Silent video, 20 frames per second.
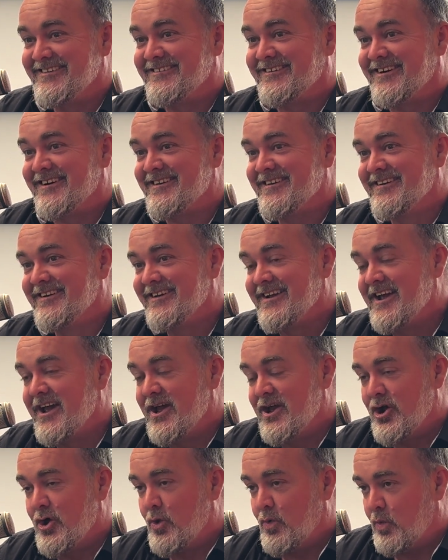Right?
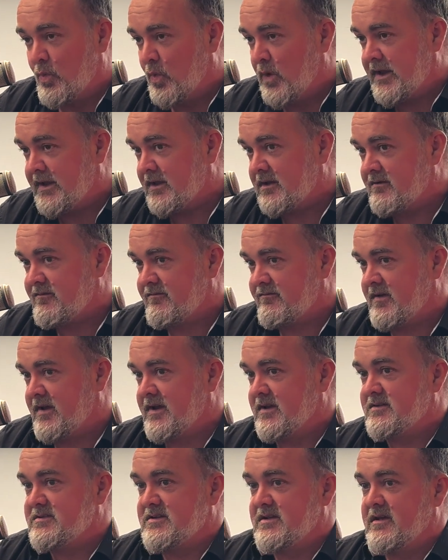We can
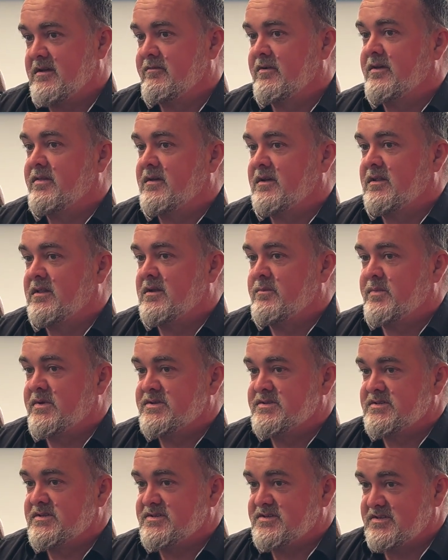affect everything in the
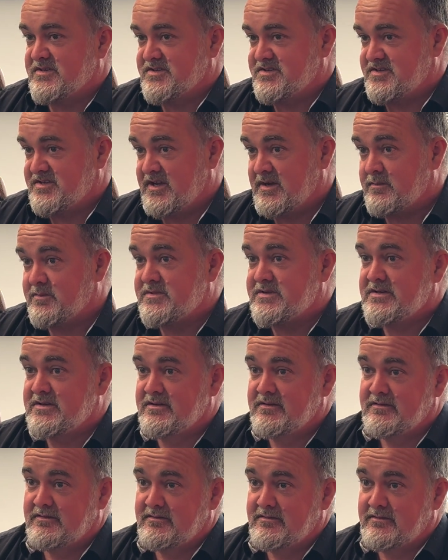business except
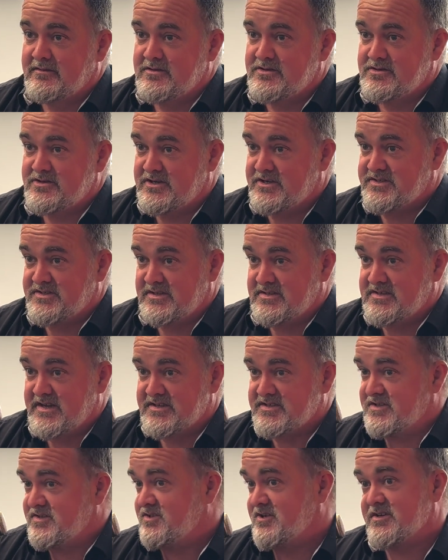GST and
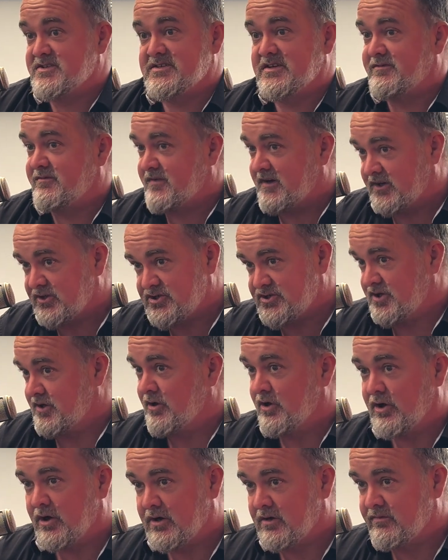tax. It's just a
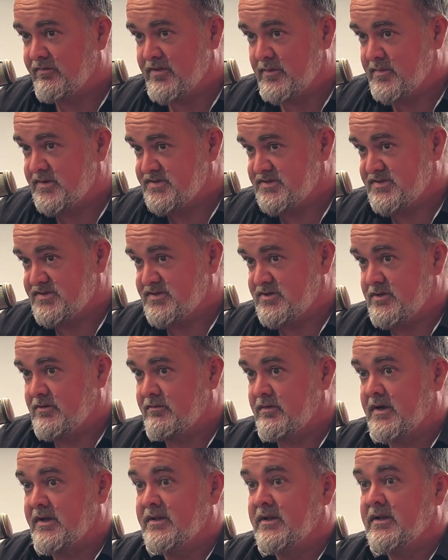function of the business that you run.